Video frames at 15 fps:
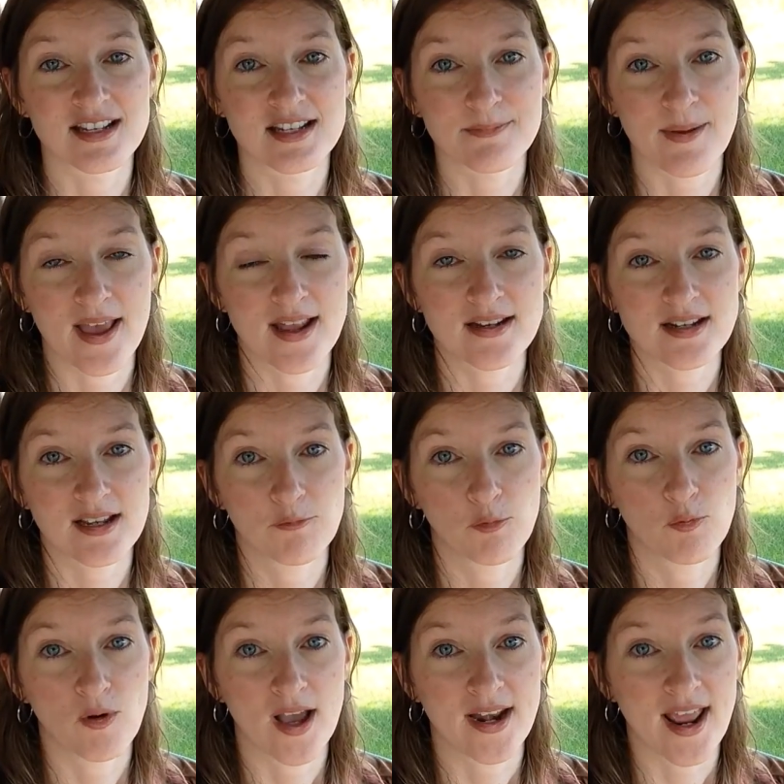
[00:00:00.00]
spend
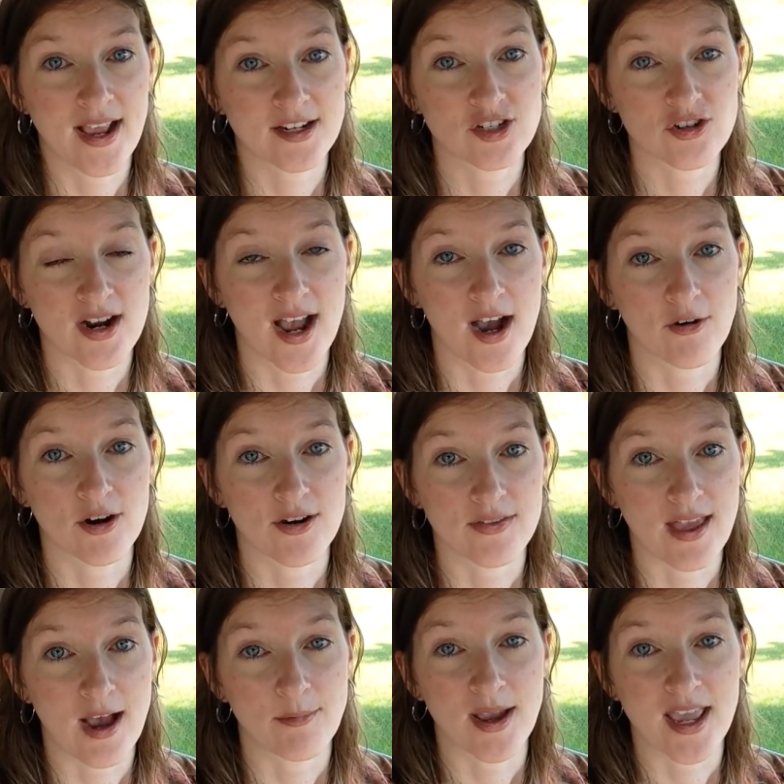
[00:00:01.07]
an extra hour
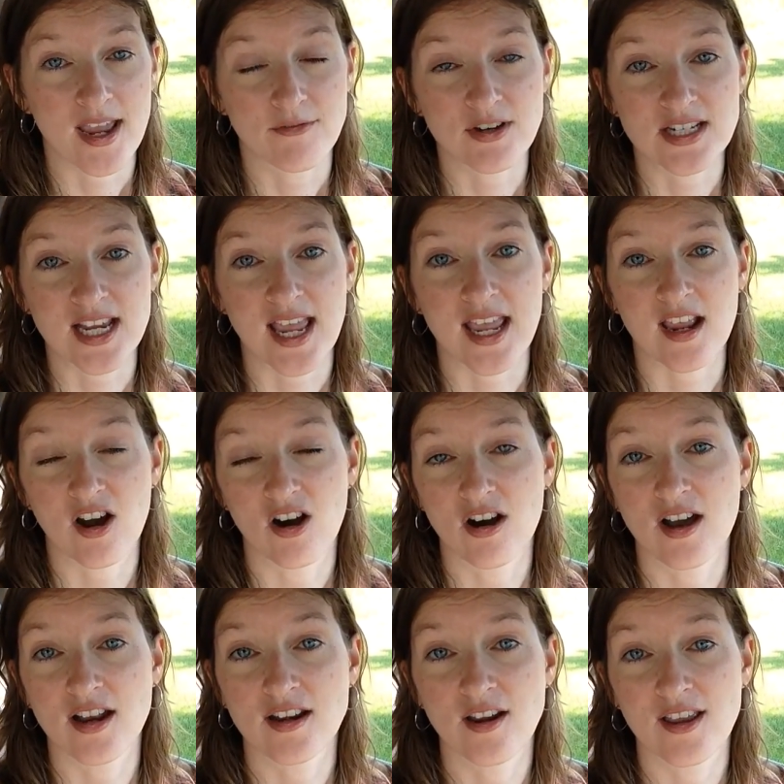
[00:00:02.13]
that way every day
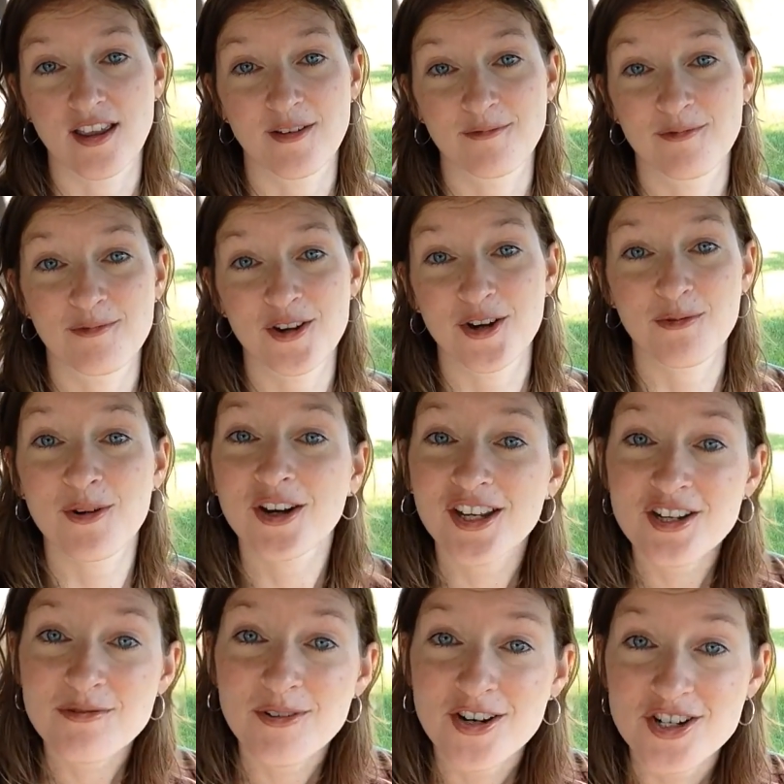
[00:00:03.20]
on working
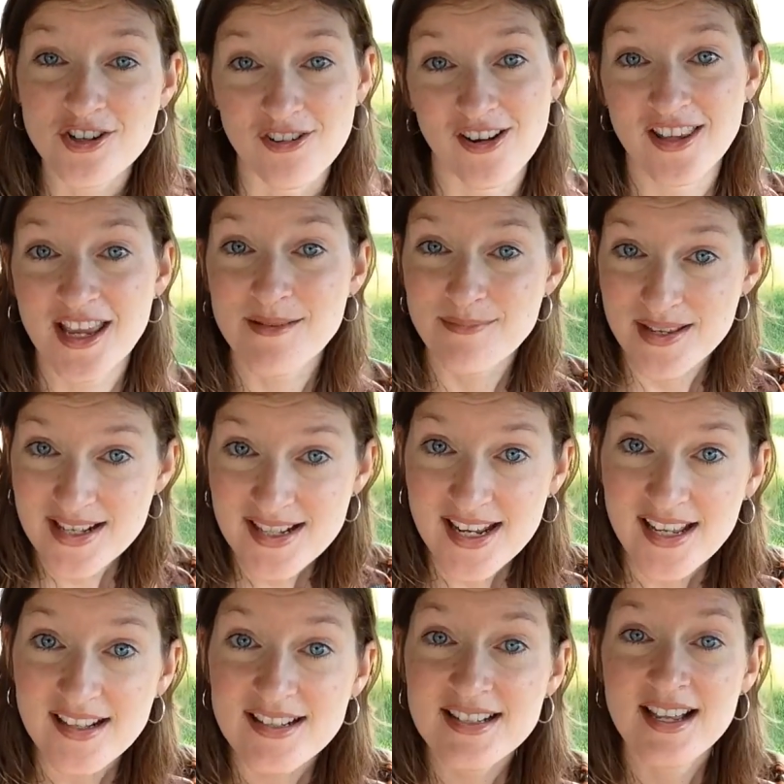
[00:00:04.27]
towards your online
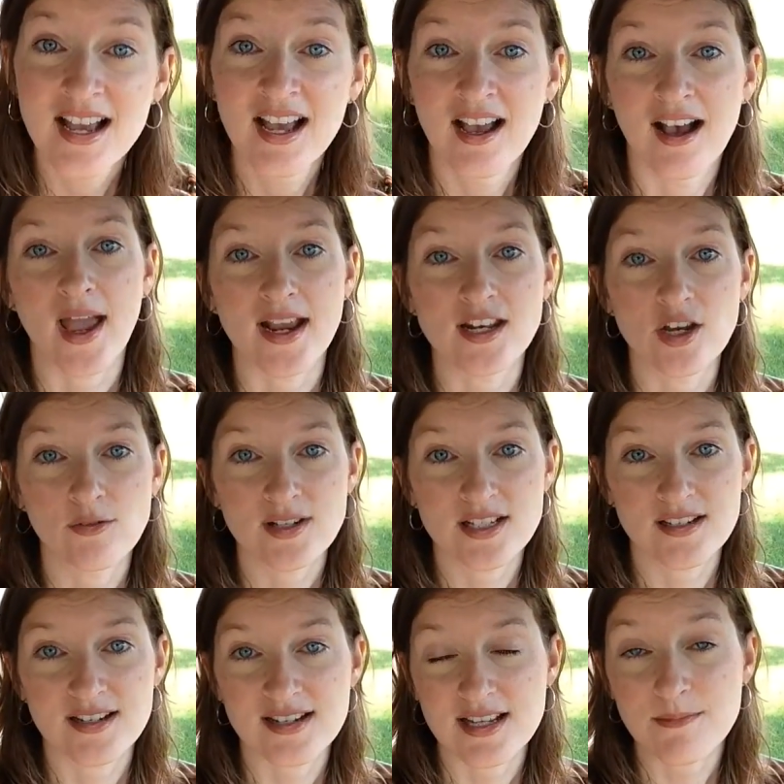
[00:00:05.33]
business. I know it's
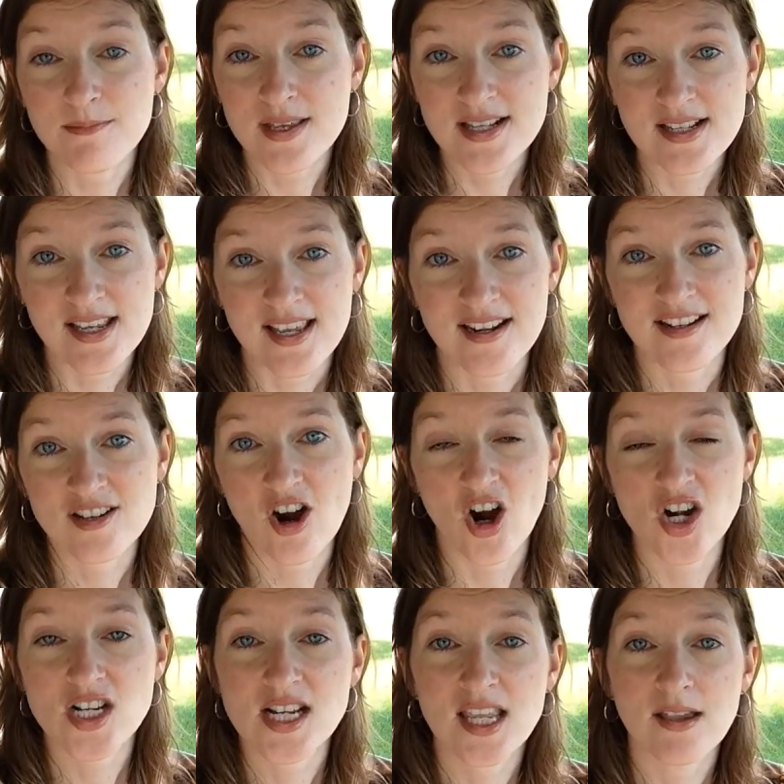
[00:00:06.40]
going to seem busy and it's
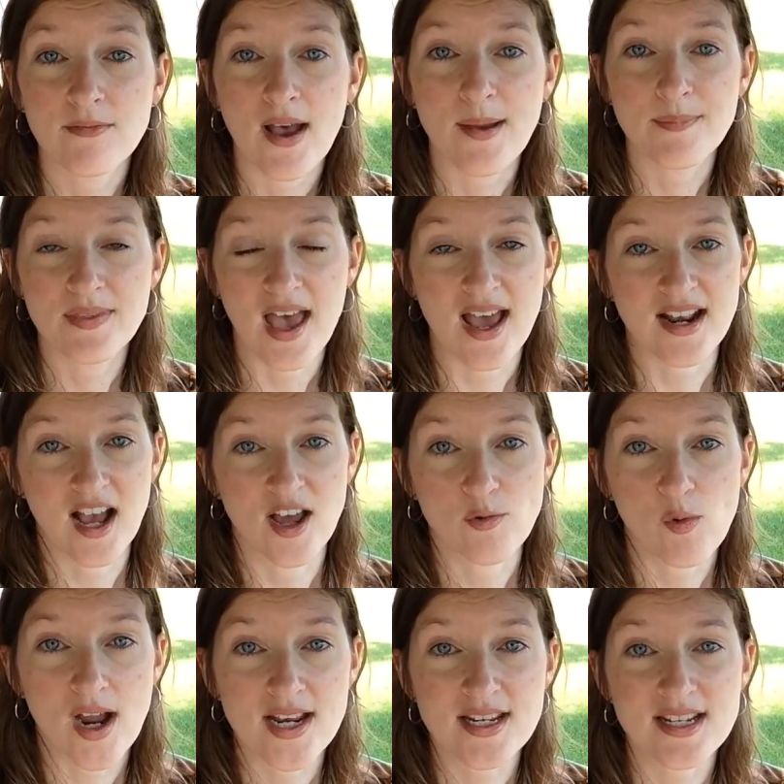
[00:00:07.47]
hard to give up that
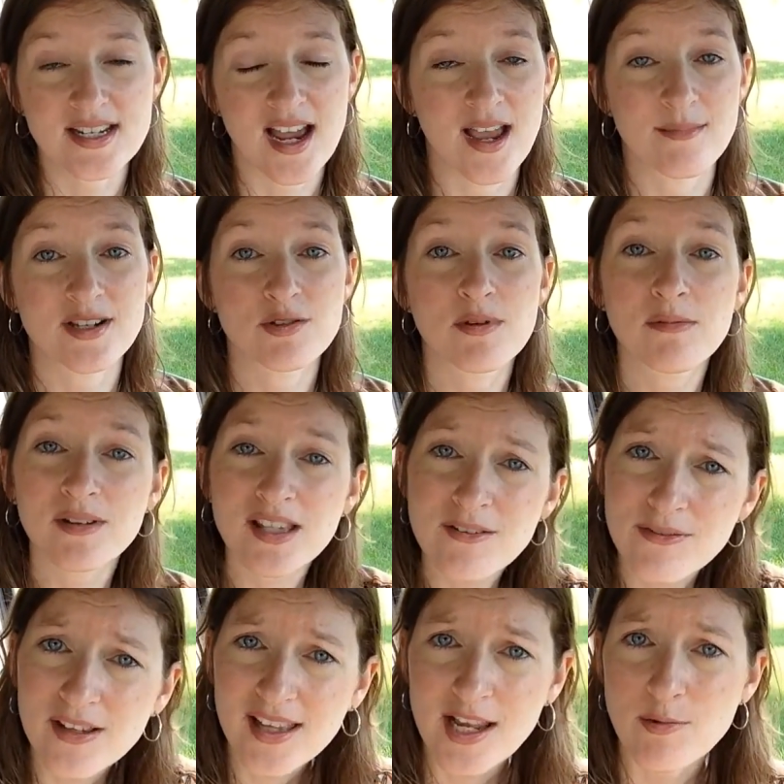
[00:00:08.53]
unwinding time because we really
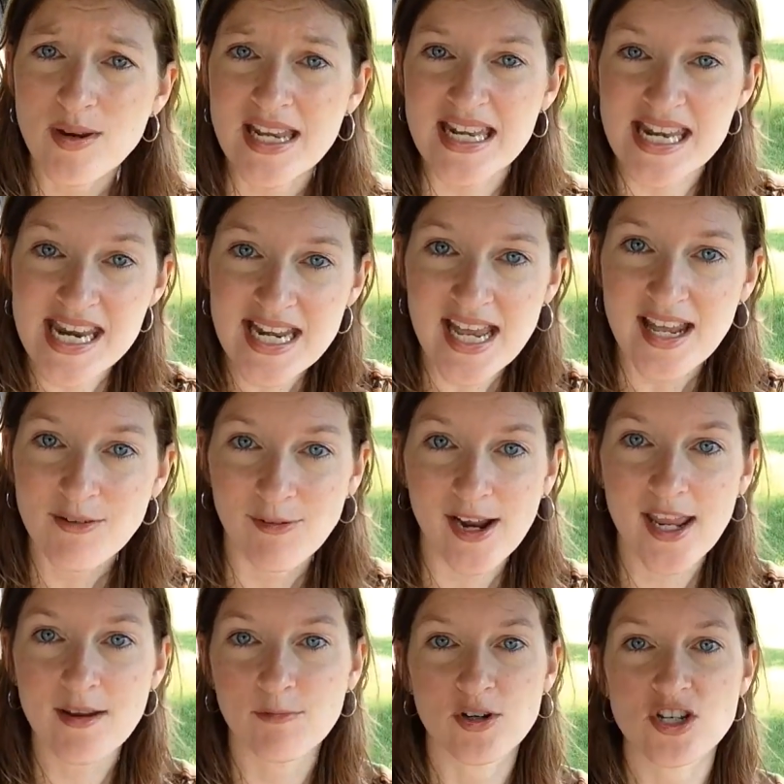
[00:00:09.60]
feel like we need it,
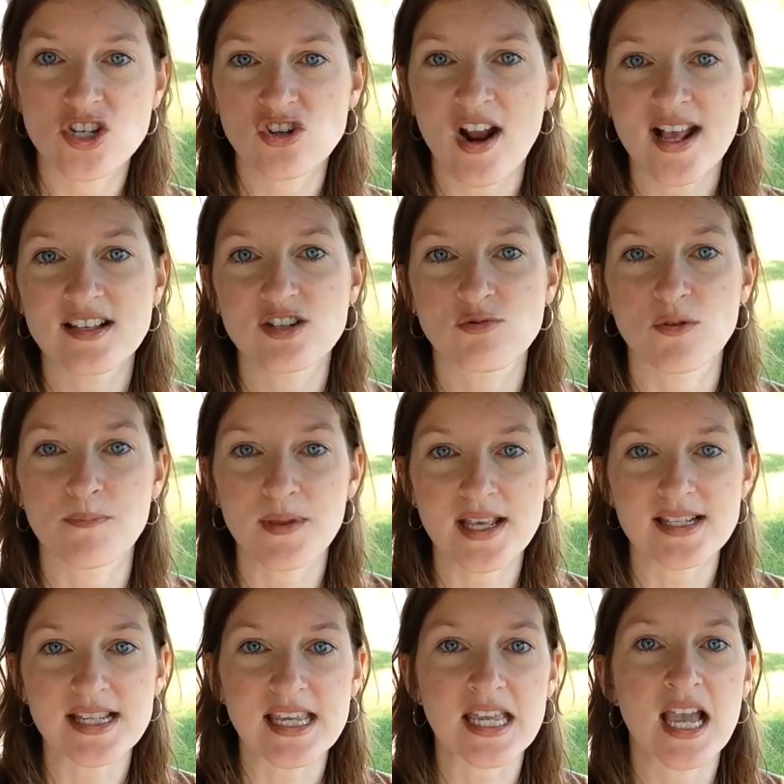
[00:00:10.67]
right? We're stressed, we're
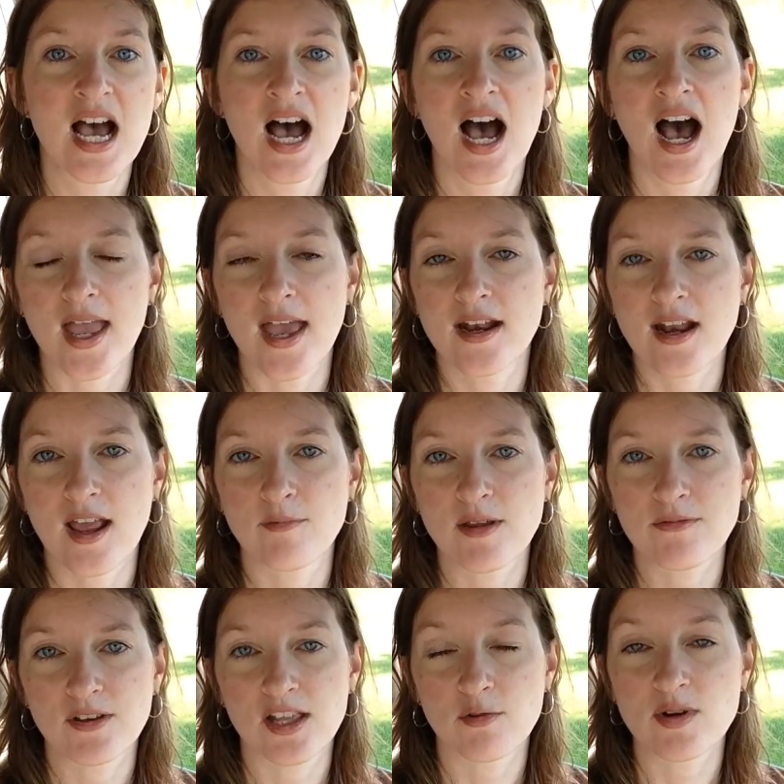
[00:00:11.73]
busy, and we
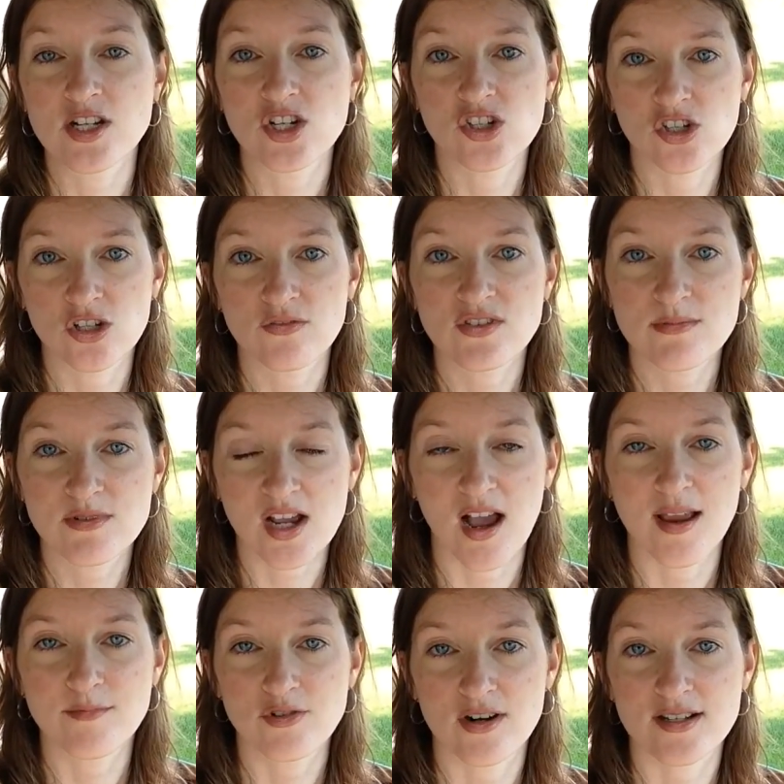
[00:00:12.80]
feel like we deserve some
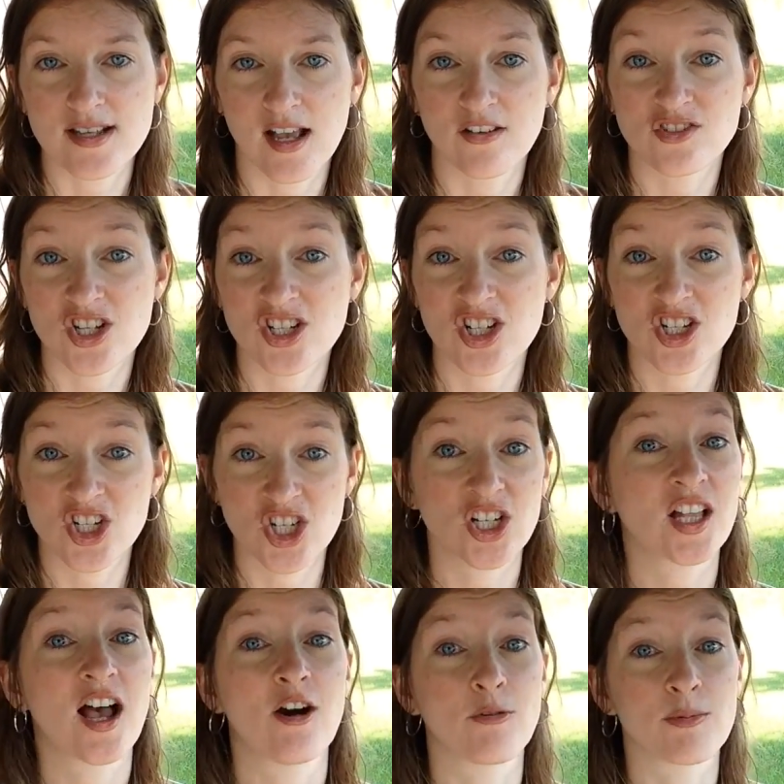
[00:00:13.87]
time to ourselves just to
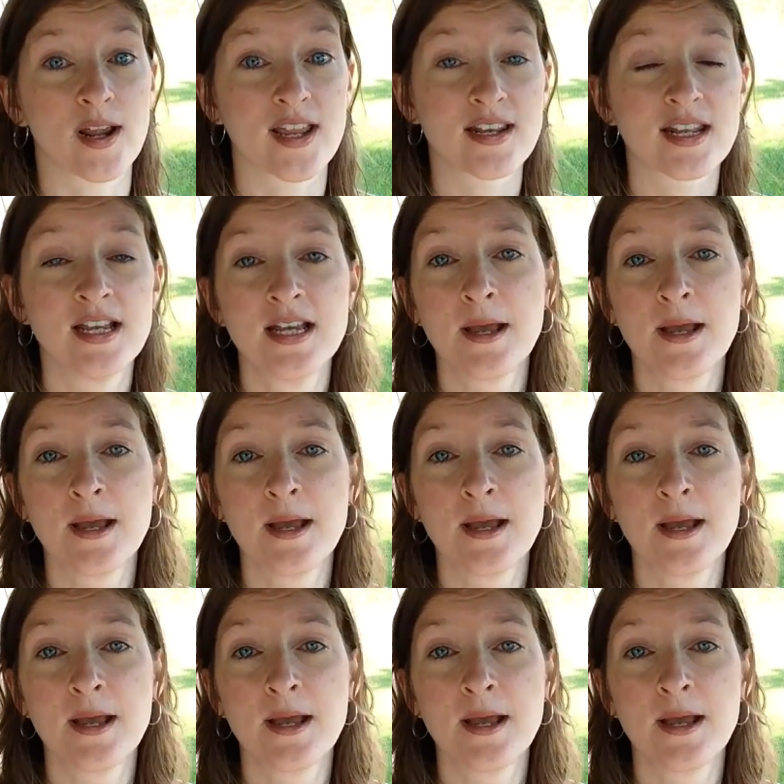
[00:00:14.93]
chill out, right?